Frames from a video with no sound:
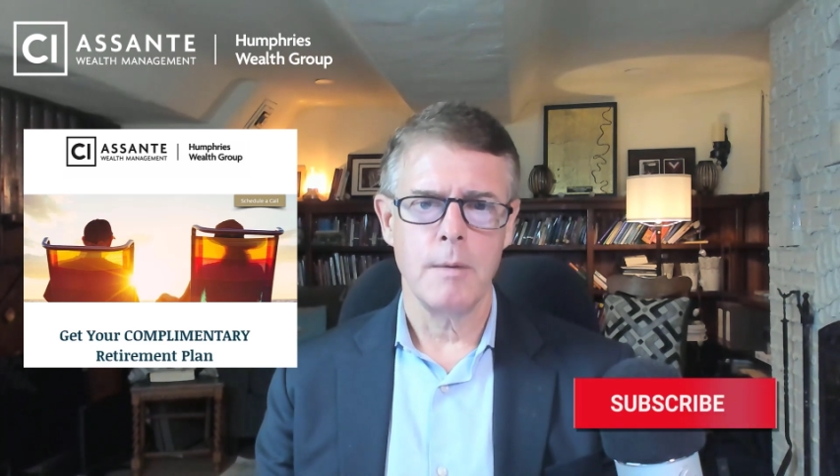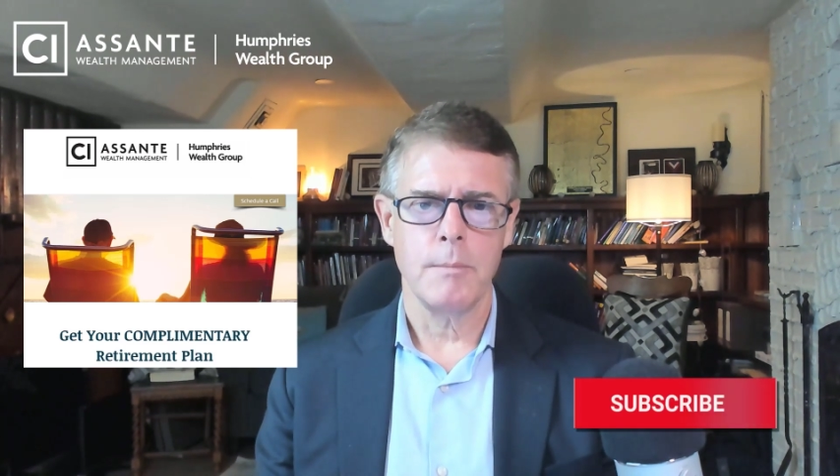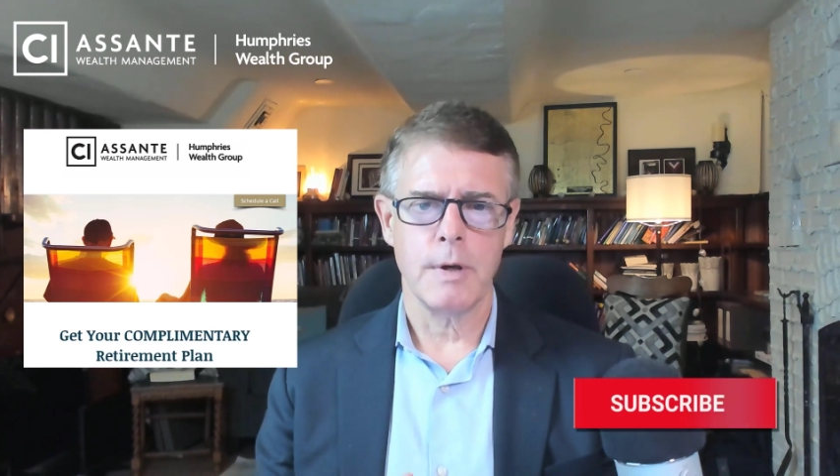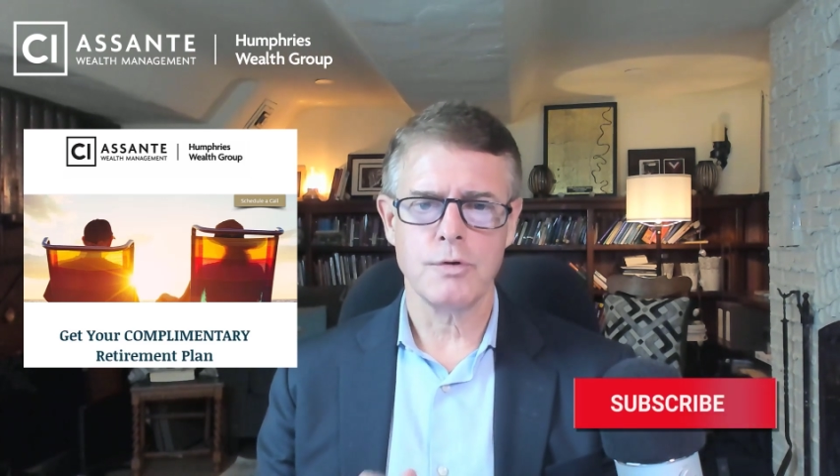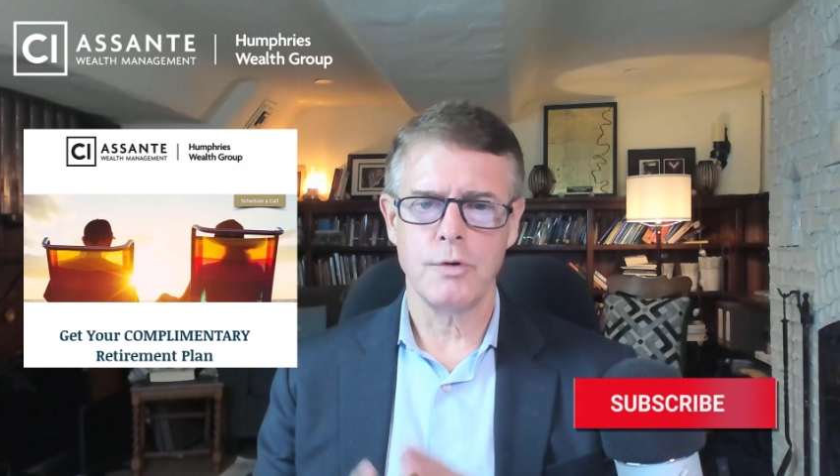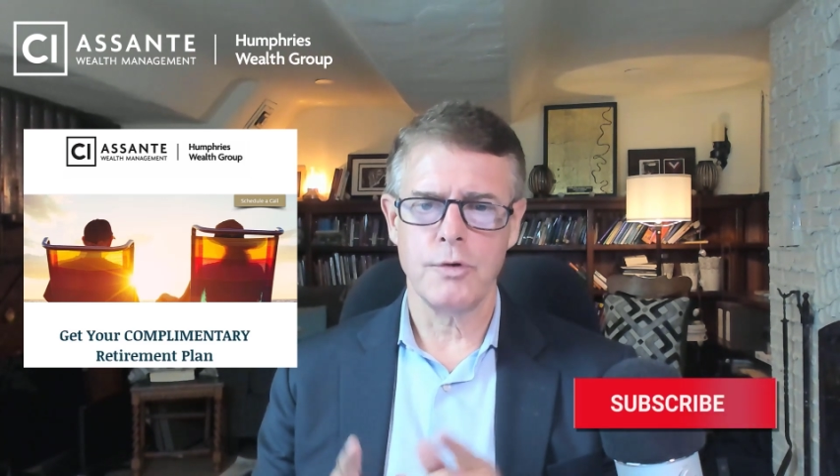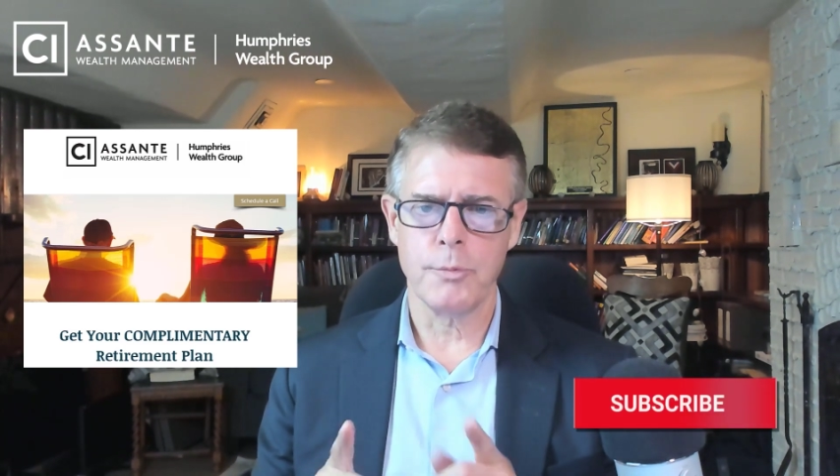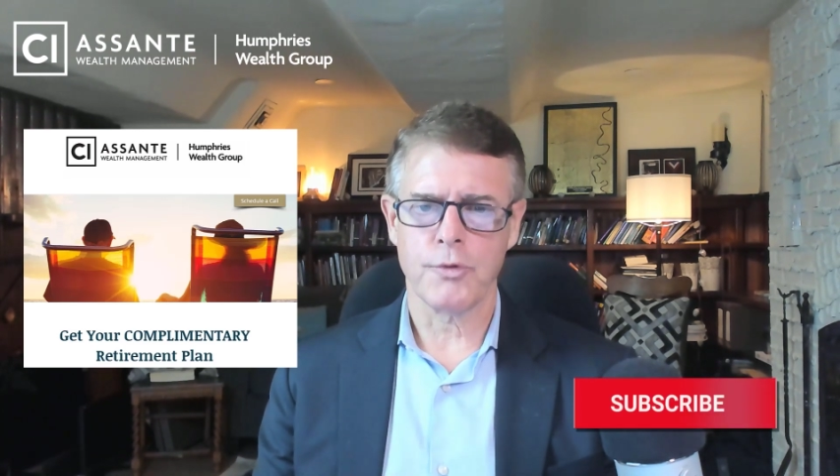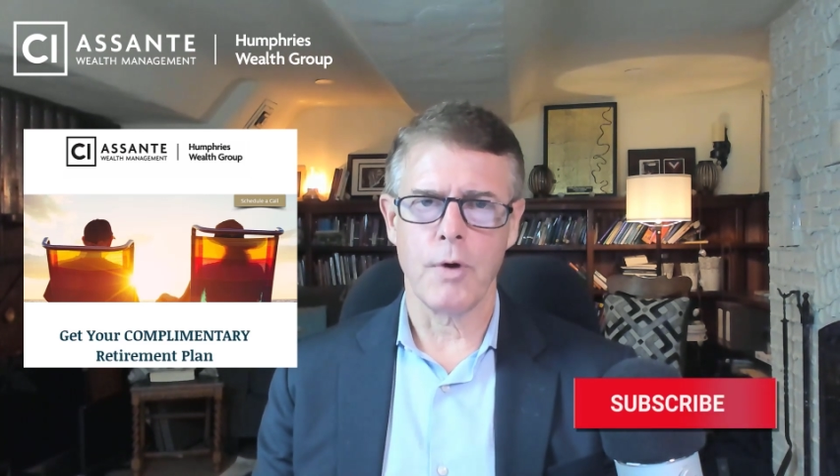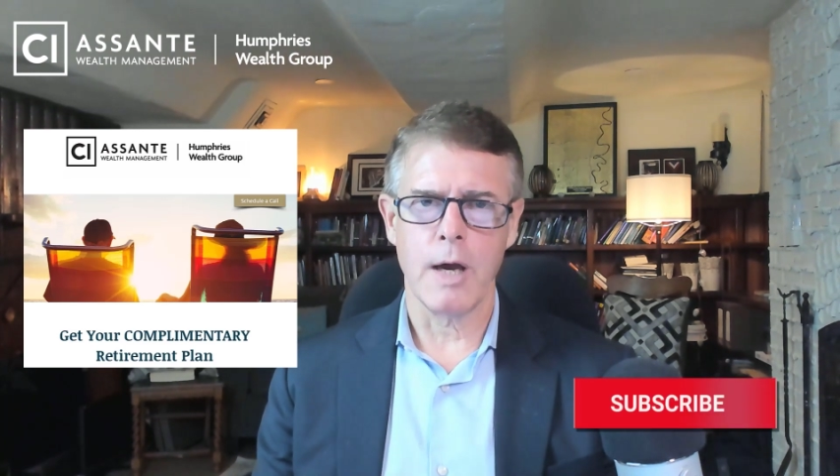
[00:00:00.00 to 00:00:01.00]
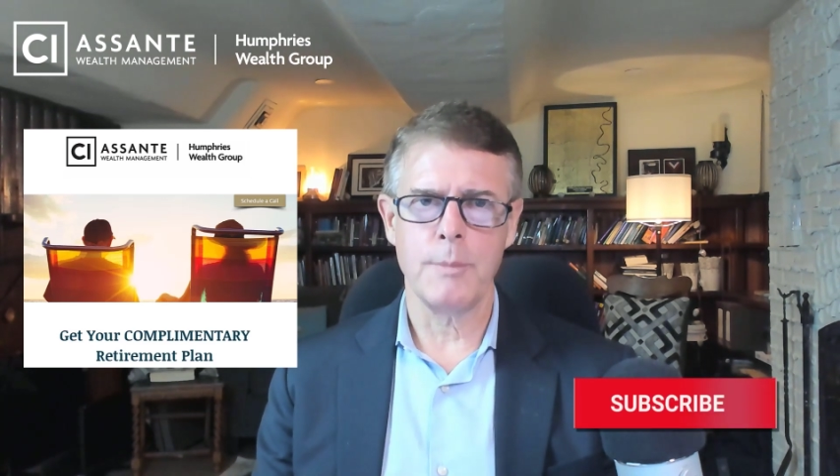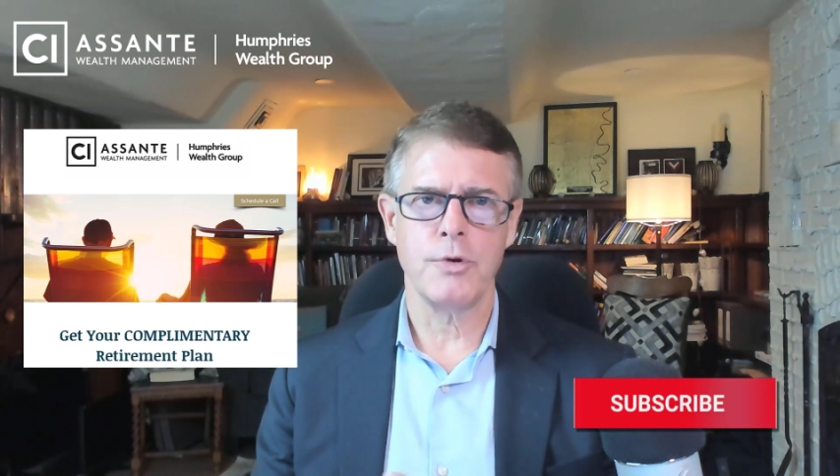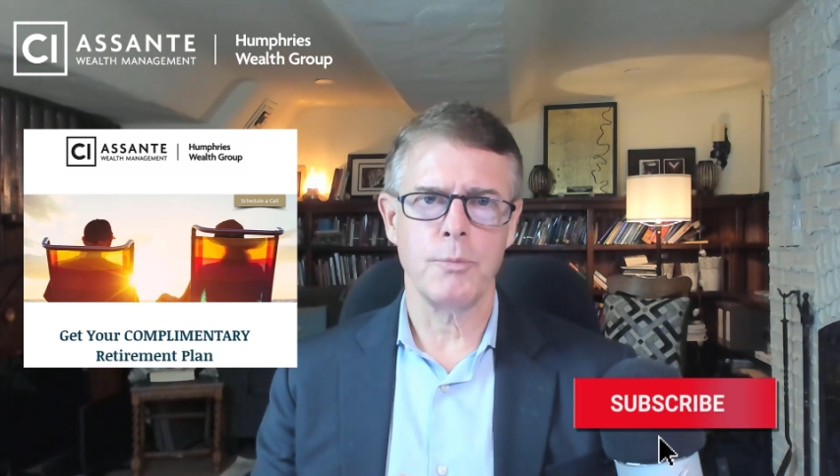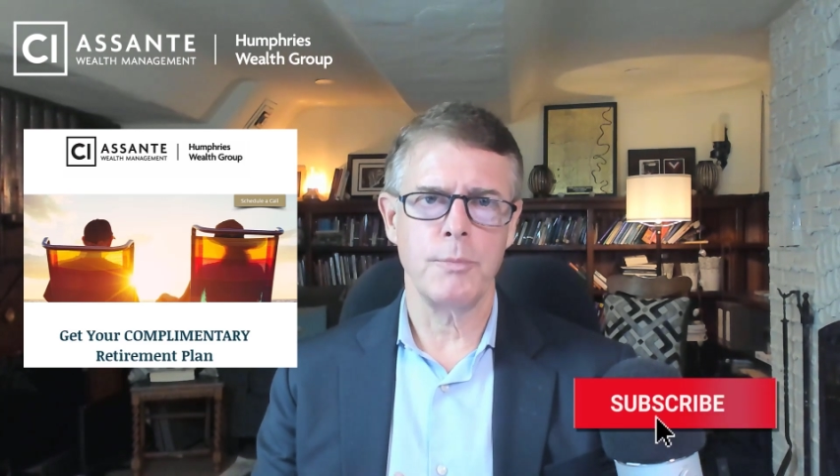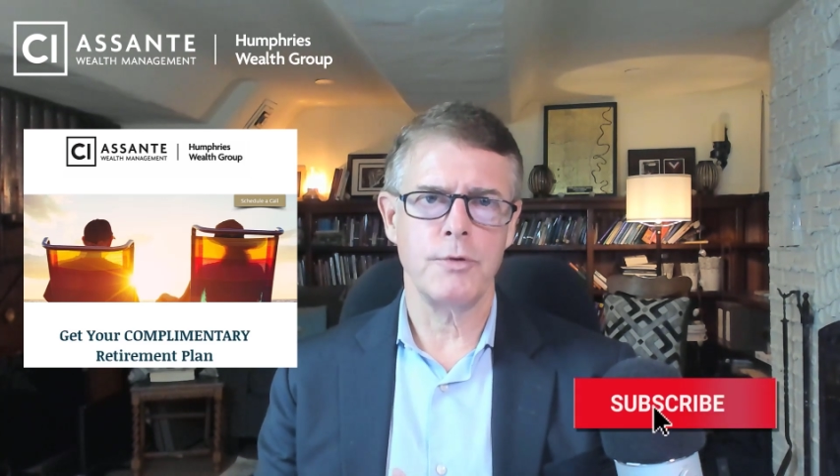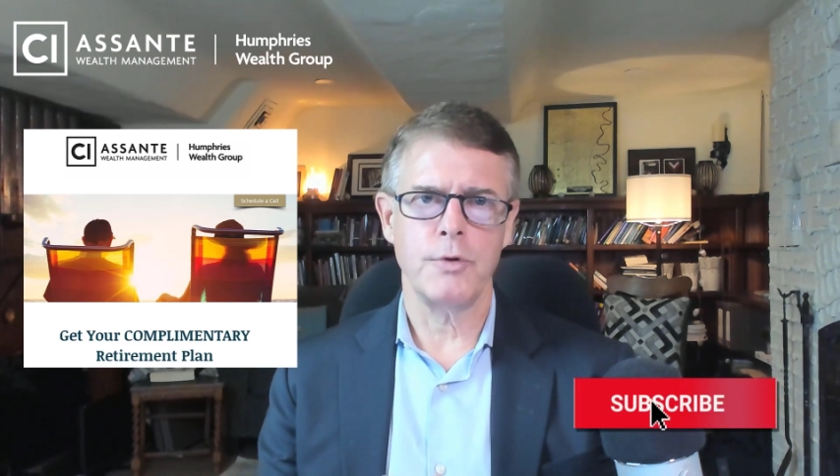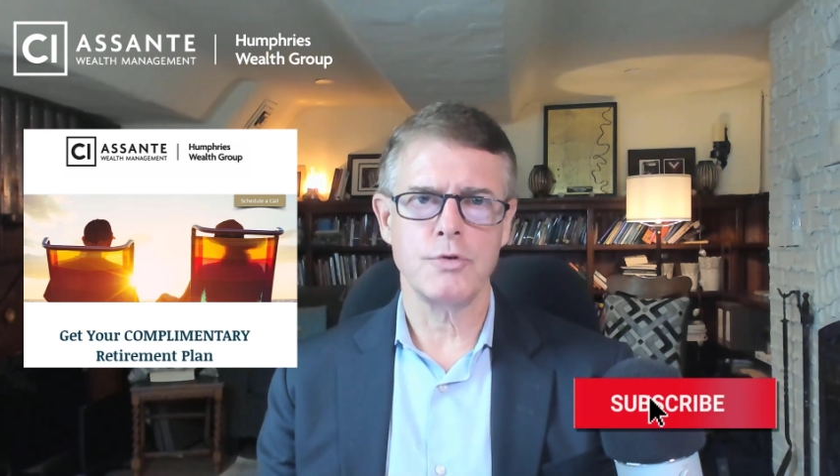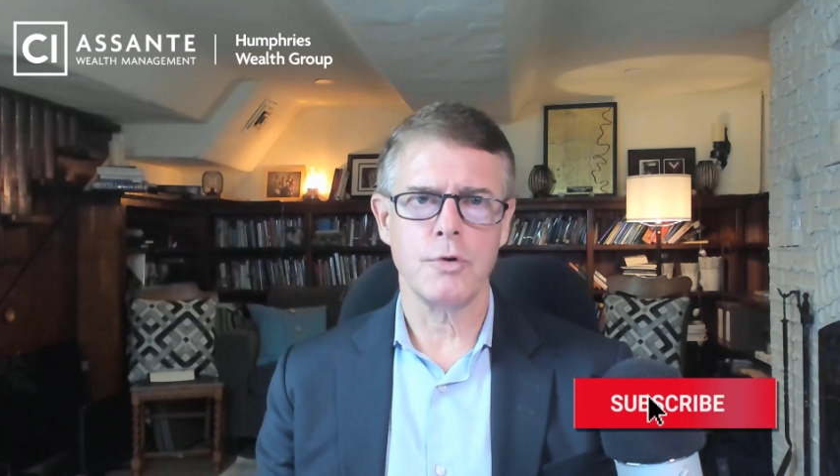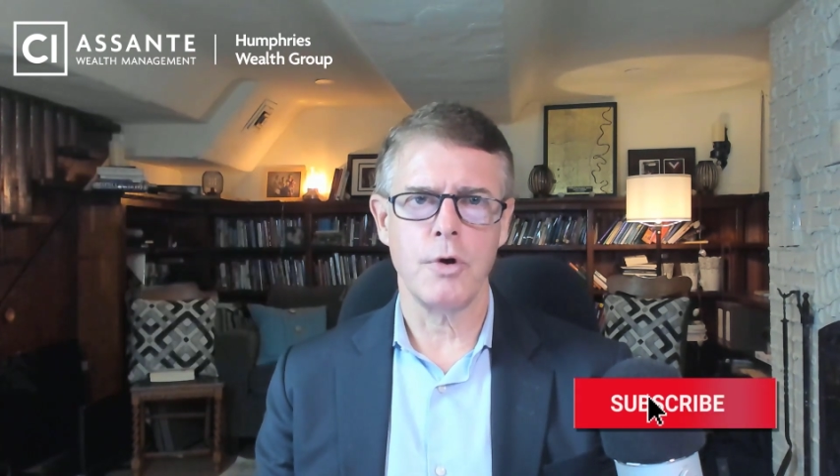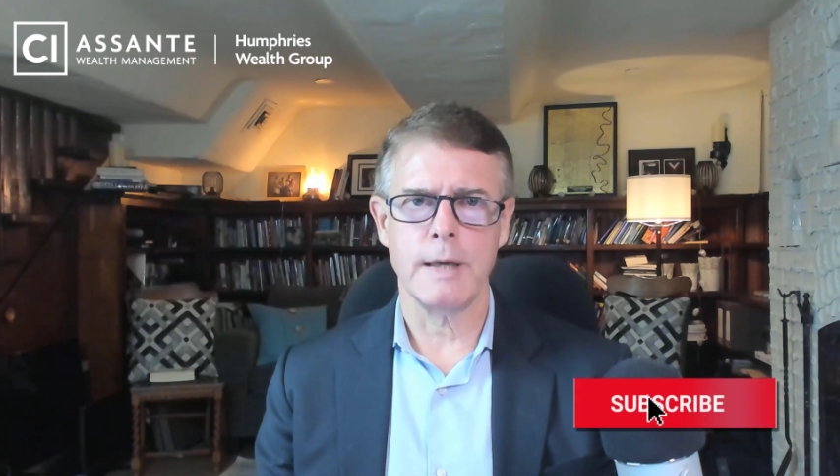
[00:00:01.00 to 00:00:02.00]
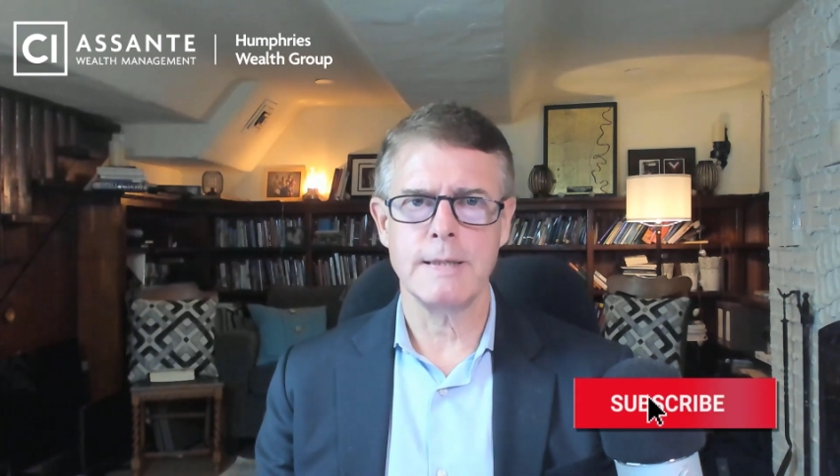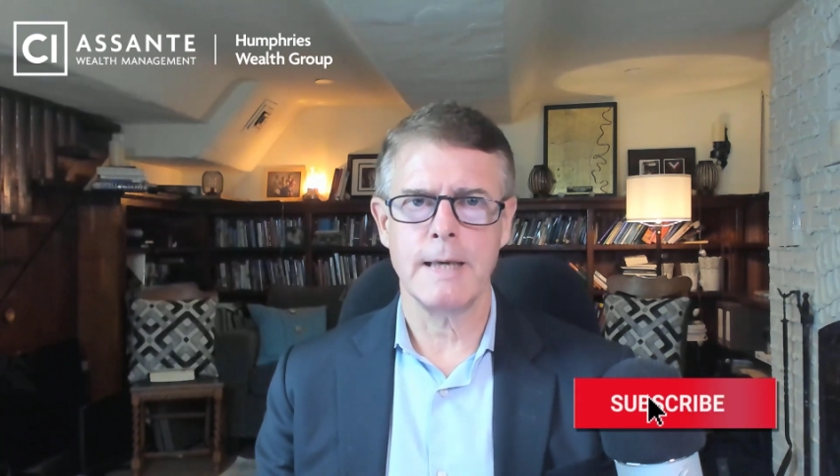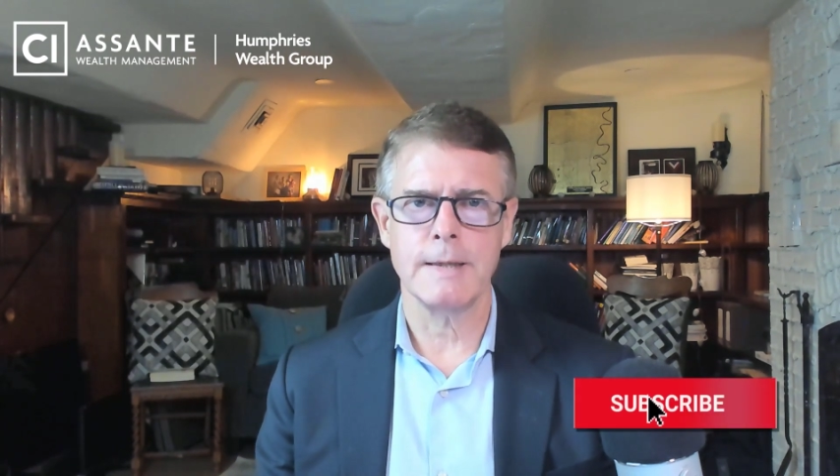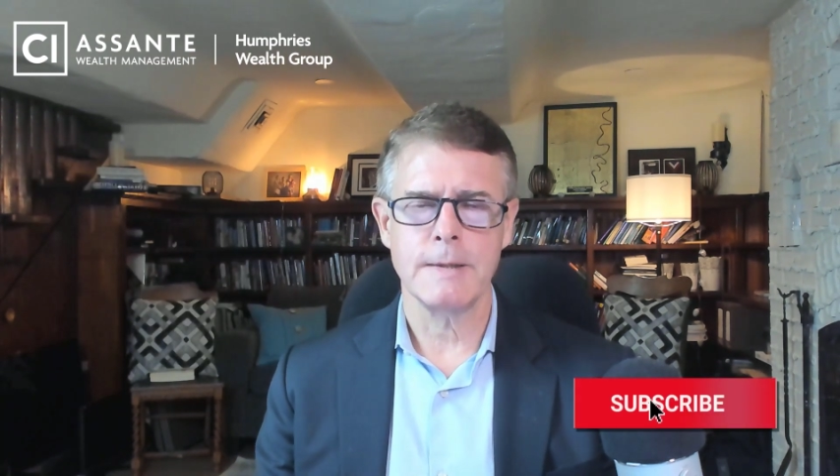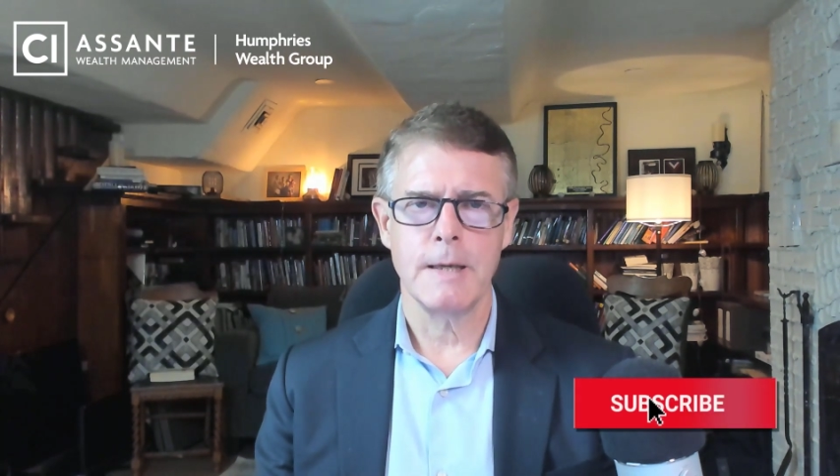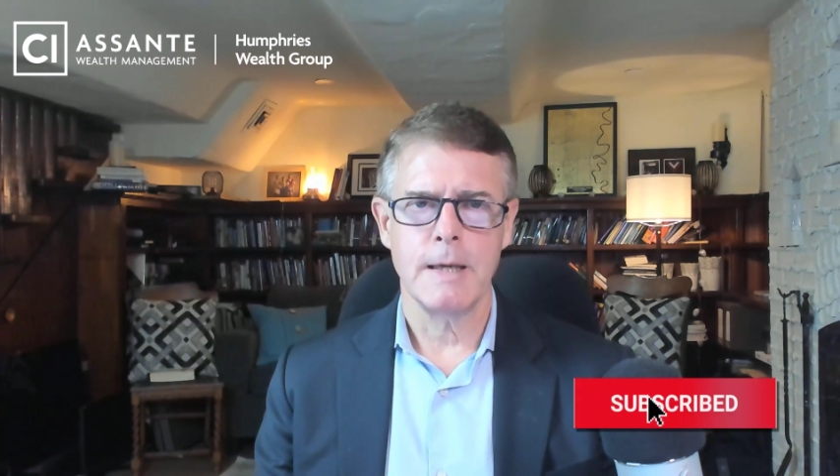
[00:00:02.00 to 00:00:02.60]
Make sure you subscribe so you don't miss future content.